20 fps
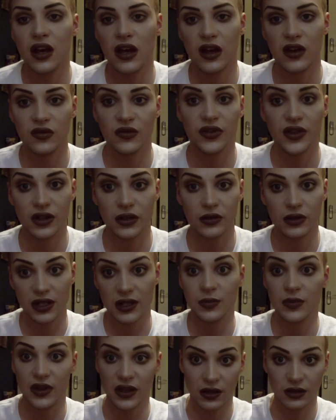of the nude
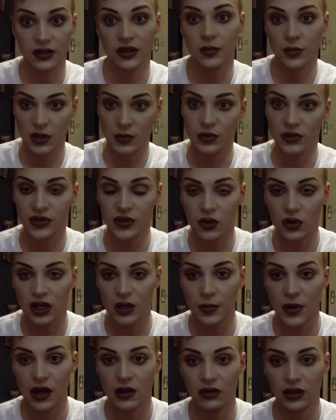lip that people
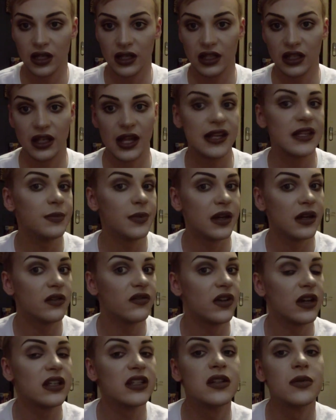talk about, like a less
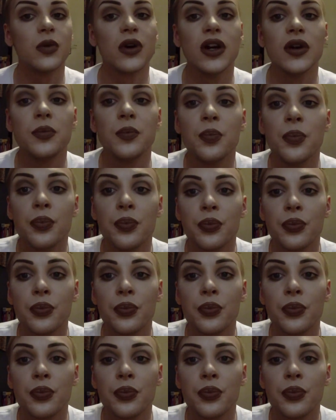pink based one.